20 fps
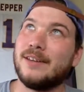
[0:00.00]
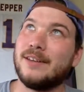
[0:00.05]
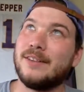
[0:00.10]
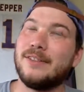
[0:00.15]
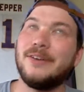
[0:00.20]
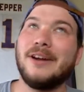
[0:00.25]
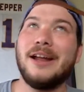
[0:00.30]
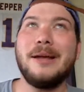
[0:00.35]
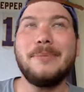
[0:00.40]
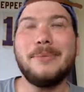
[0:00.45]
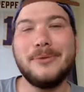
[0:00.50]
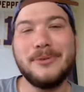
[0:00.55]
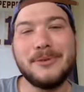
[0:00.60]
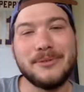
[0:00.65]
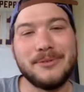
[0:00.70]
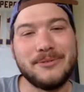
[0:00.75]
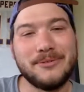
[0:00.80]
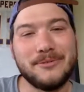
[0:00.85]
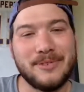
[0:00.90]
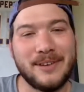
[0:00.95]
They're able to
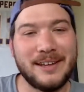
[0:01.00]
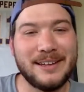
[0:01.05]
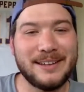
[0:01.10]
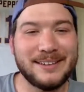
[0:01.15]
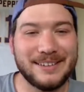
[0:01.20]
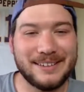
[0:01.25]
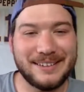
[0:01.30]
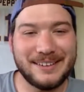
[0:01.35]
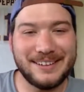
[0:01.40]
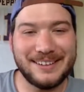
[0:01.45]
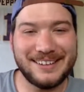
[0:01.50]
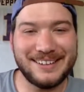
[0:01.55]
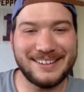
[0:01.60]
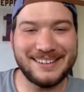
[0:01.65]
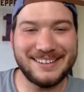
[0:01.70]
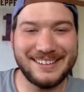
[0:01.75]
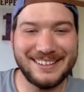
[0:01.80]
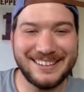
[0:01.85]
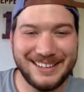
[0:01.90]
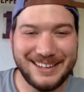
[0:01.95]
vent
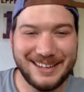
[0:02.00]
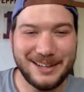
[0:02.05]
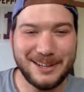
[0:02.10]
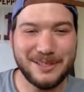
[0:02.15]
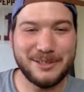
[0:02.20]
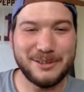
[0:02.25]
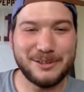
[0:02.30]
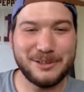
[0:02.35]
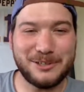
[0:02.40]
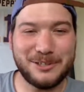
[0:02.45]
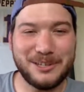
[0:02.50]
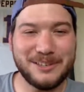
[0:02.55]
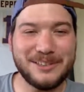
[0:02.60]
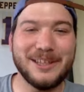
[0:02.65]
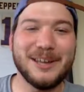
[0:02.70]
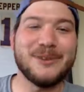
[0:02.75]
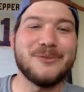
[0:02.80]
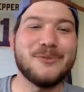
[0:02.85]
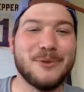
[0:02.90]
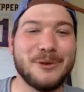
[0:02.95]
the shit
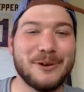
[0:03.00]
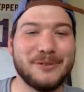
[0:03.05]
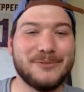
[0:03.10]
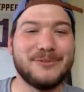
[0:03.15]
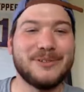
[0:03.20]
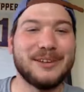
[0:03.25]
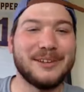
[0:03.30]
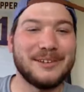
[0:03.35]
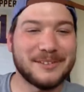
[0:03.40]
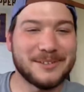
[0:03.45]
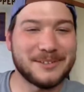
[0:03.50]
they want to vent to